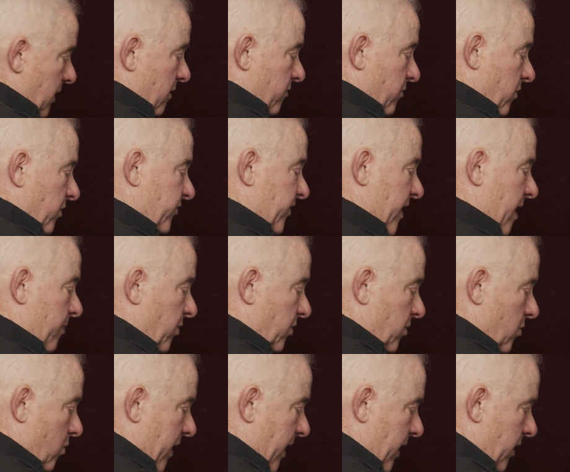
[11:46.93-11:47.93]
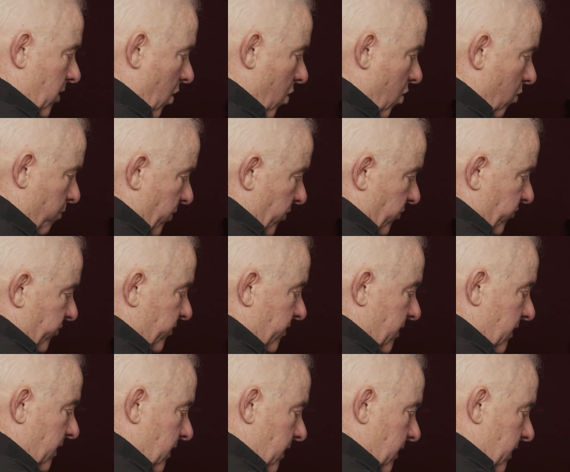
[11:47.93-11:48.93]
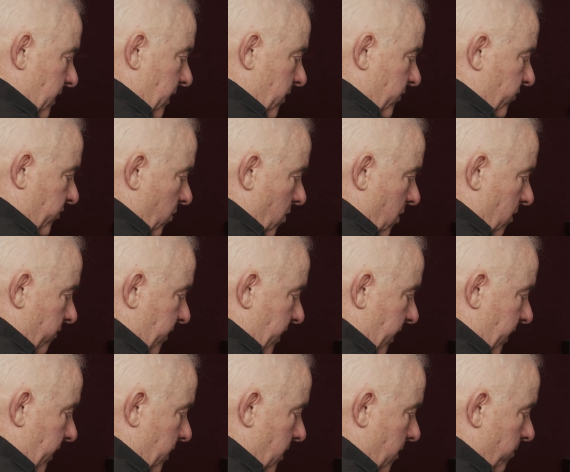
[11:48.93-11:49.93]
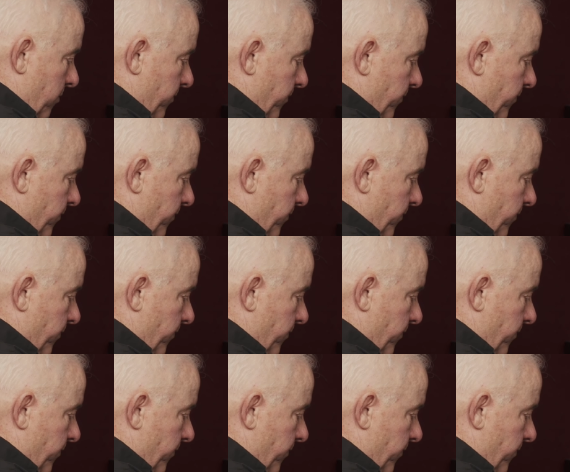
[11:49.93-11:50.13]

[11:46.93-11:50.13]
For example, the way it opens, it's sort of a